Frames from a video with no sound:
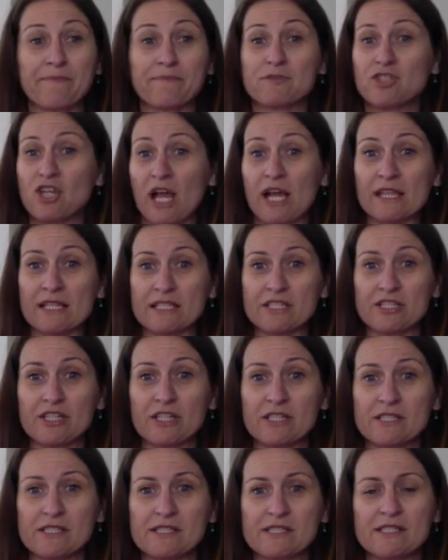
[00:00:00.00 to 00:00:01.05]

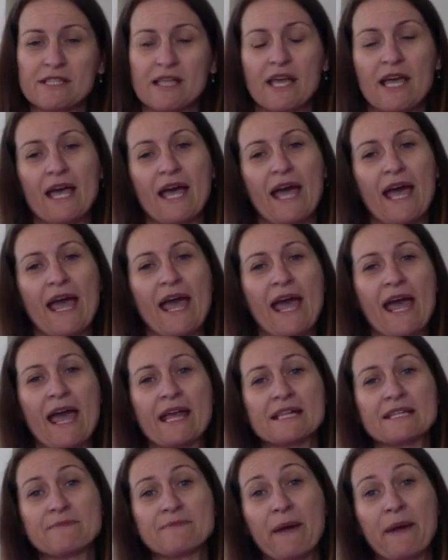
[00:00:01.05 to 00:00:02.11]
challenges?
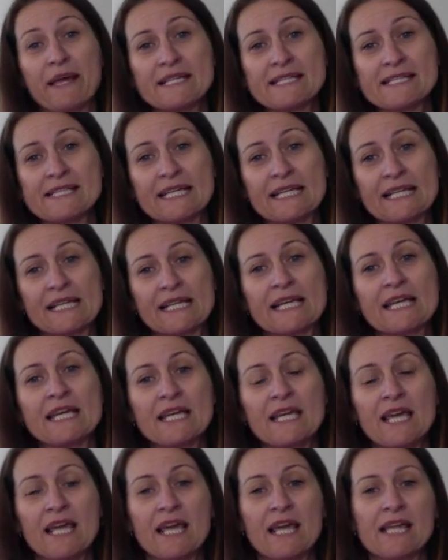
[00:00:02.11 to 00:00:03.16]
And basically,
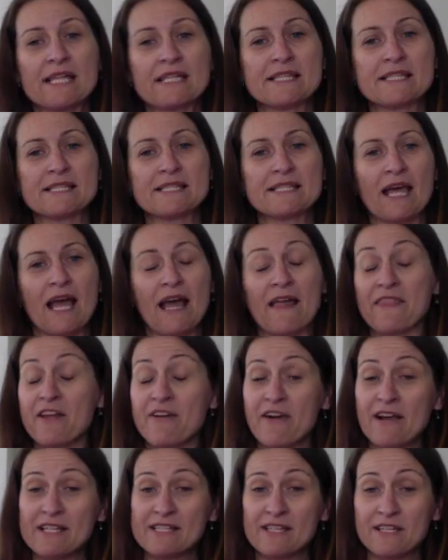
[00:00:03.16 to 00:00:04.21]
it's there
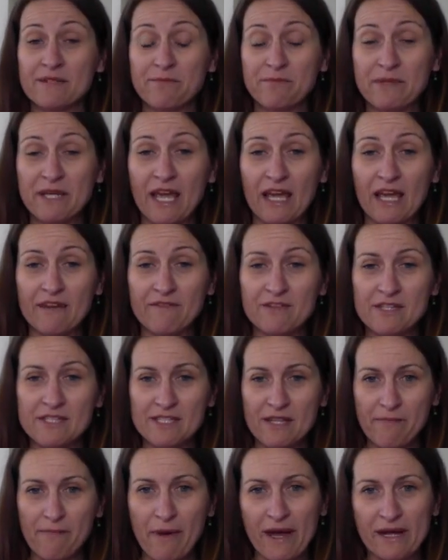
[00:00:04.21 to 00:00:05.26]
are certain behaviors
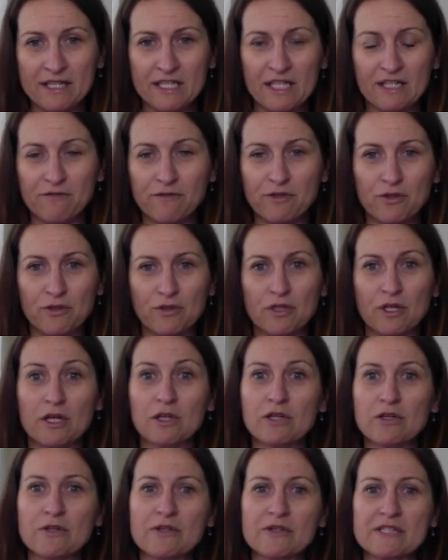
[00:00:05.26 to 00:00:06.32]
that might give you
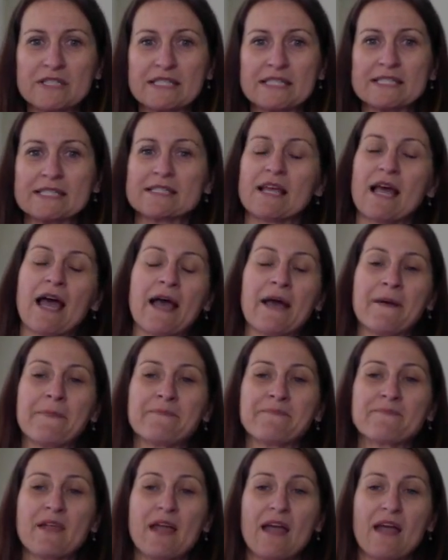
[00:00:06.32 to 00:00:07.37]
clues
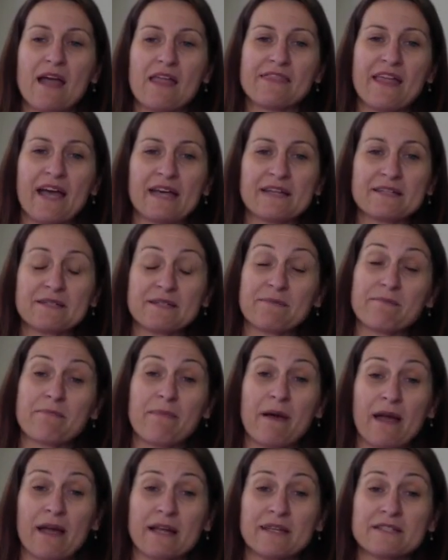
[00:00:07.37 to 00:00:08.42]
that
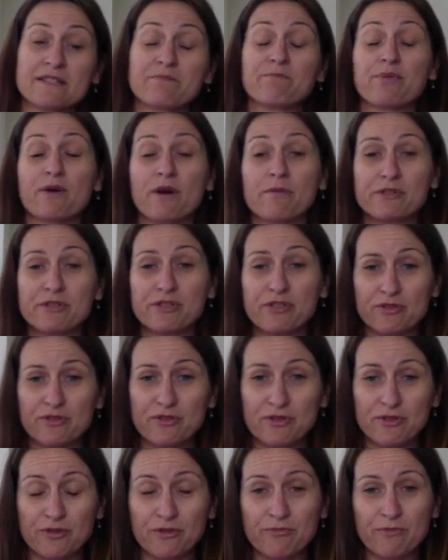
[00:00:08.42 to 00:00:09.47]
might prompt you
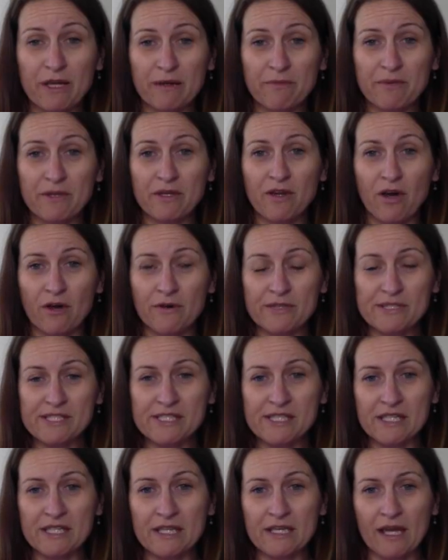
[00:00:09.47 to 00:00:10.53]
to maybe go
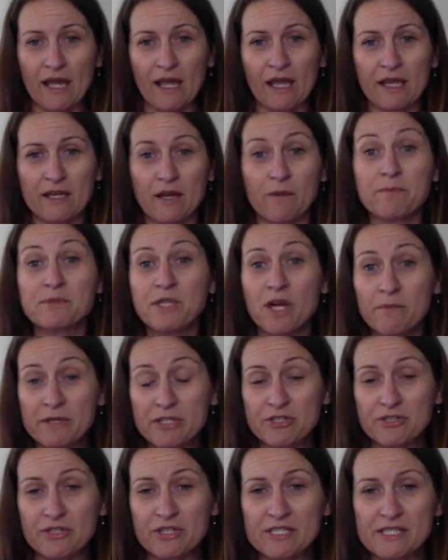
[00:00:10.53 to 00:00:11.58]
see an
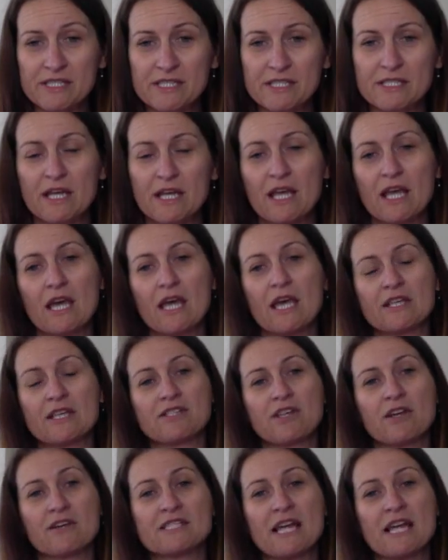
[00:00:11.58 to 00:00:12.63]
optometrist.
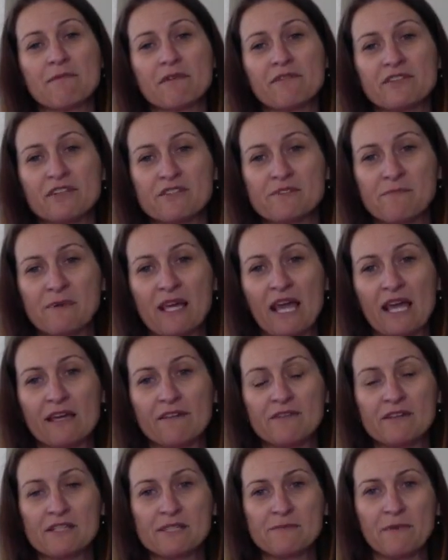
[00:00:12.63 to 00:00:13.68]
So, some of those
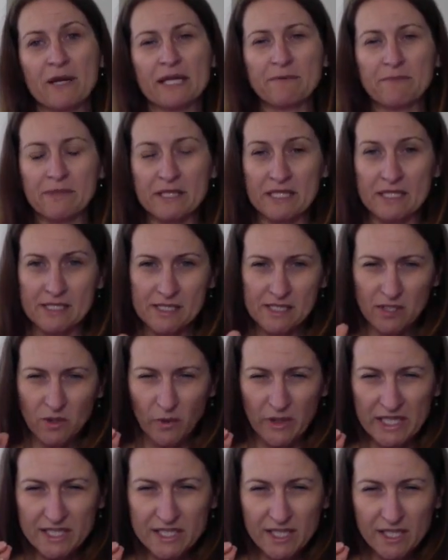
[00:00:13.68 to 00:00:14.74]
behaviors might be
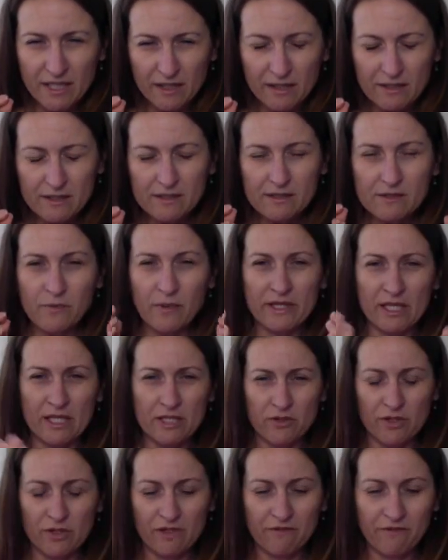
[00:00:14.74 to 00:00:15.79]
squinting when they're
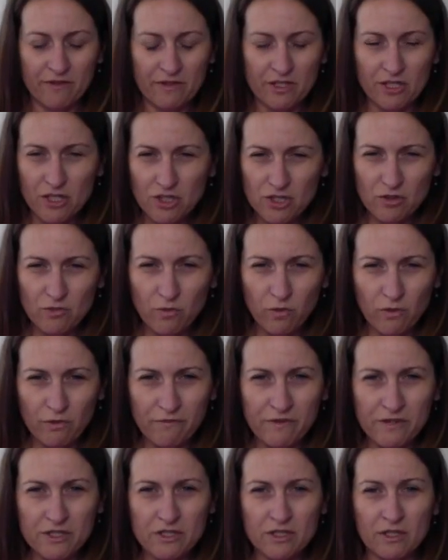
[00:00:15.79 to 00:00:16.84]
doing
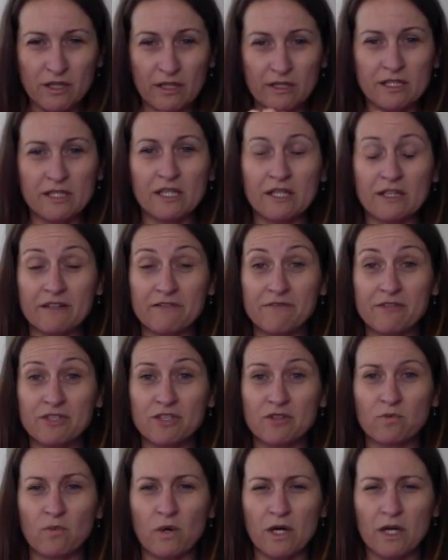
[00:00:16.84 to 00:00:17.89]
near
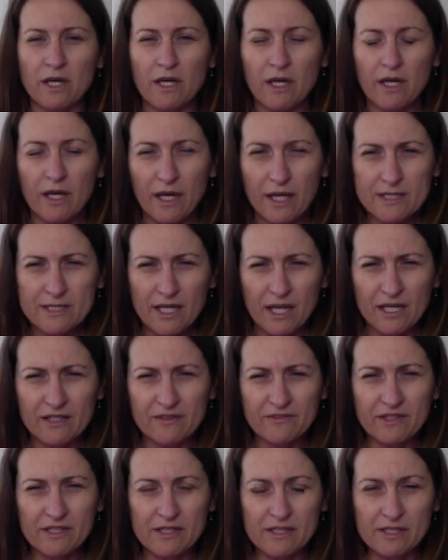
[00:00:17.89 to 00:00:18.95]
vision work. It's kind of
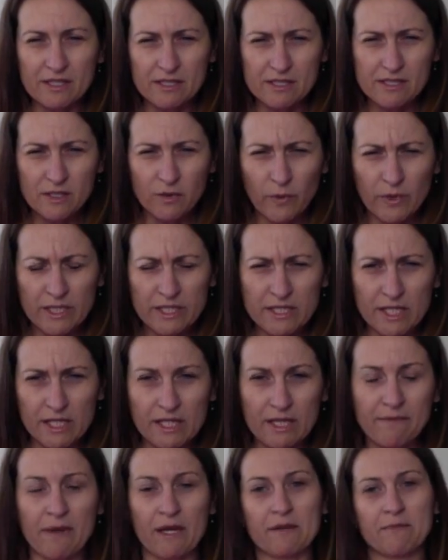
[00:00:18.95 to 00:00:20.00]
the squinting they
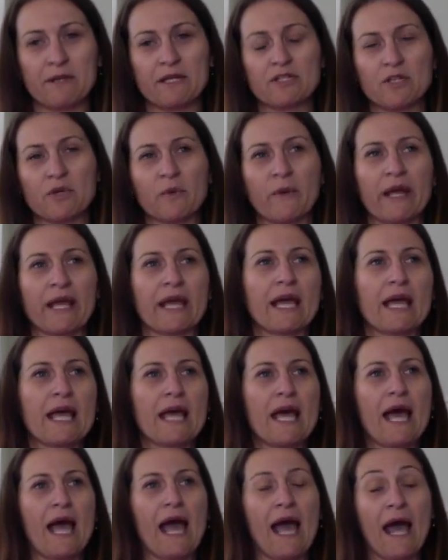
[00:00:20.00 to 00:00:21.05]
might be doing.
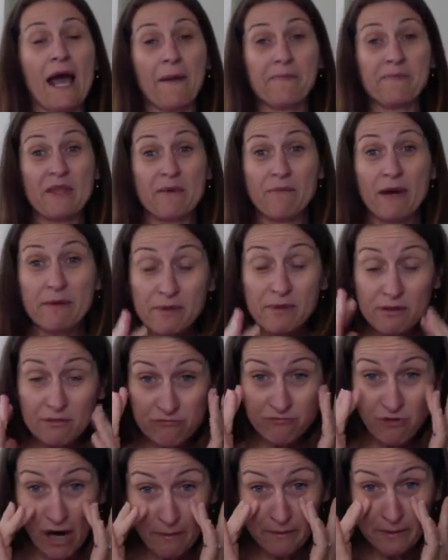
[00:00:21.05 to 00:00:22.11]
They might be
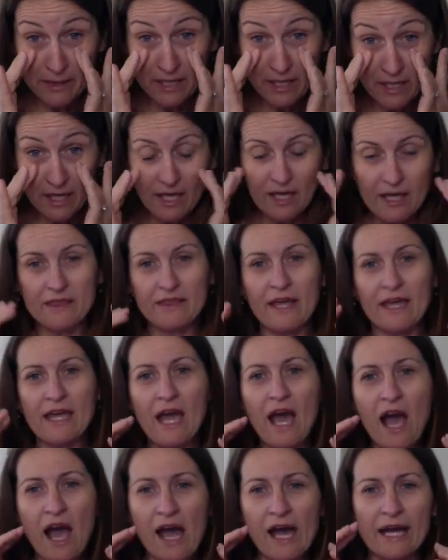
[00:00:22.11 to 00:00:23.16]
rubbing their
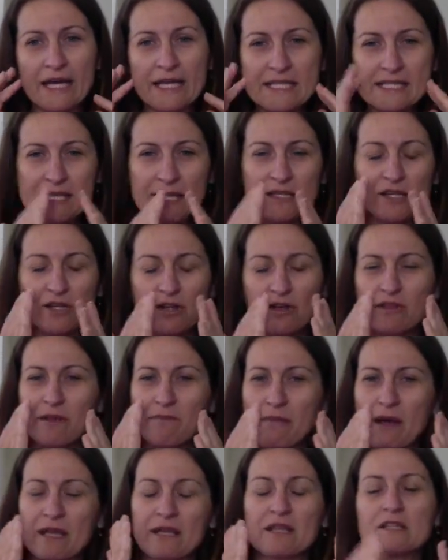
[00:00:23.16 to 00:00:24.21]
eyes, and they
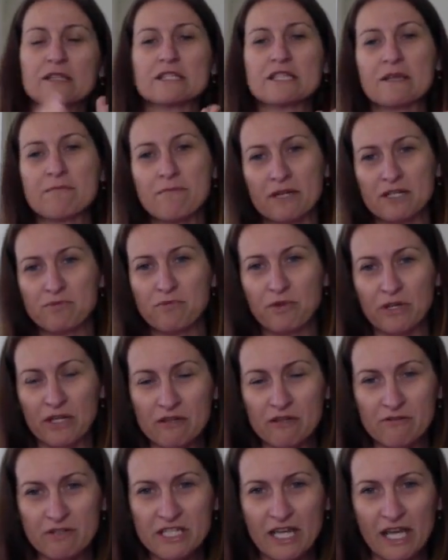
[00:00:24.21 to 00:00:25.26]
might seem much more
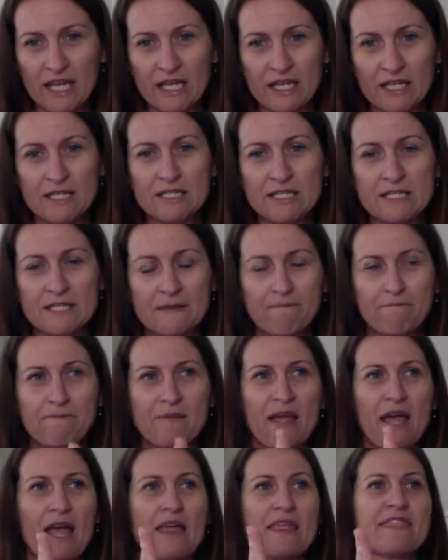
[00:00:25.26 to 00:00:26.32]
irritated.
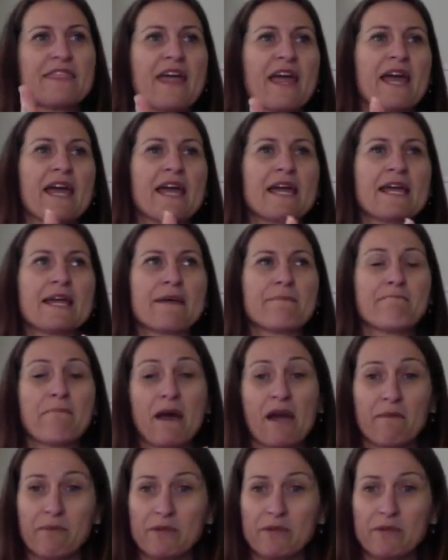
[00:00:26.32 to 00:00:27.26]
They might